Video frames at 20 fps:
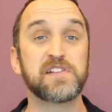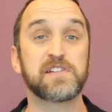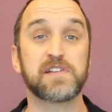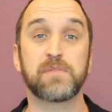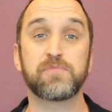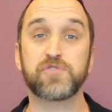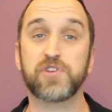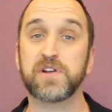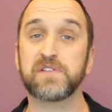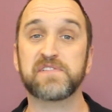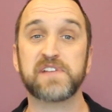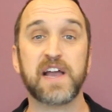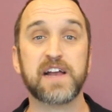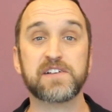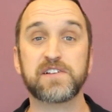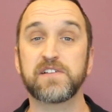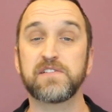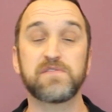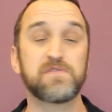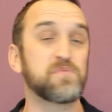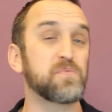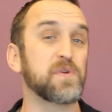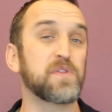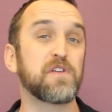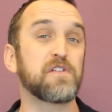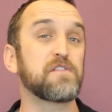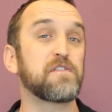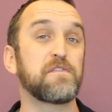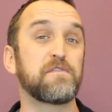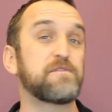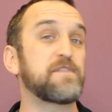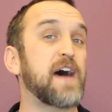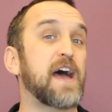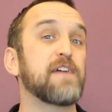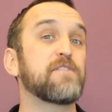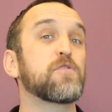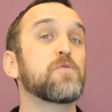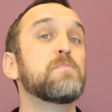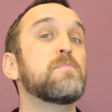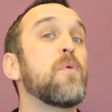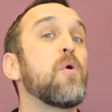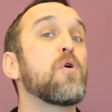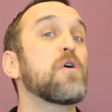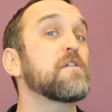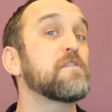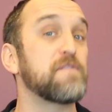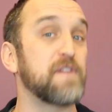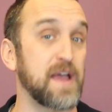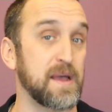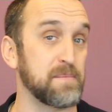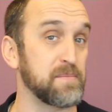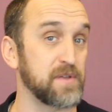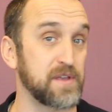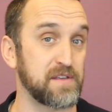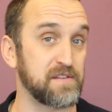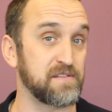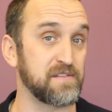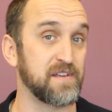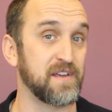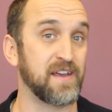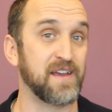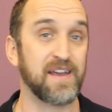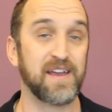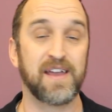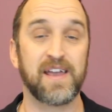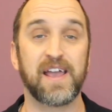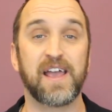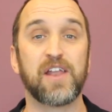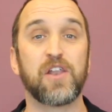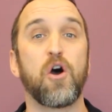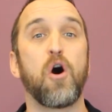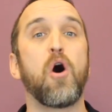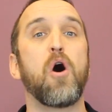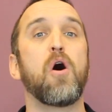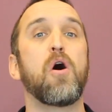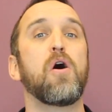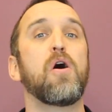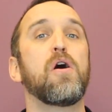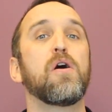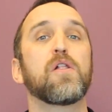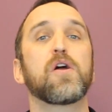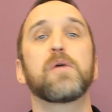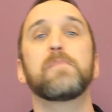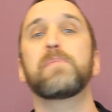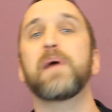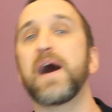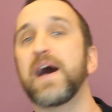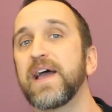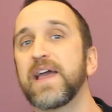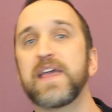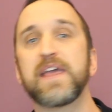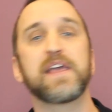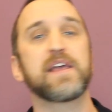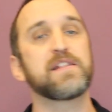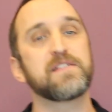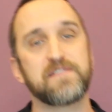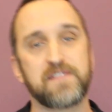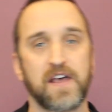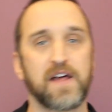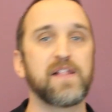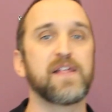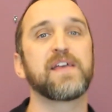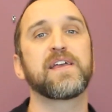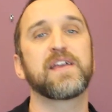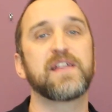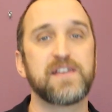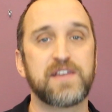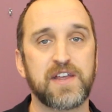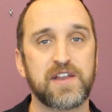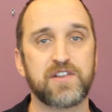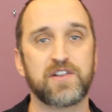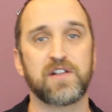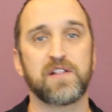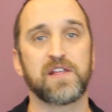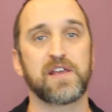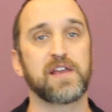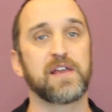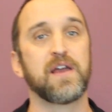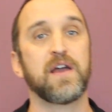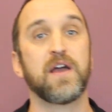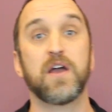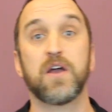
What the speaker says: some transactions where there's 5 or more families and all are buying and selling contingently,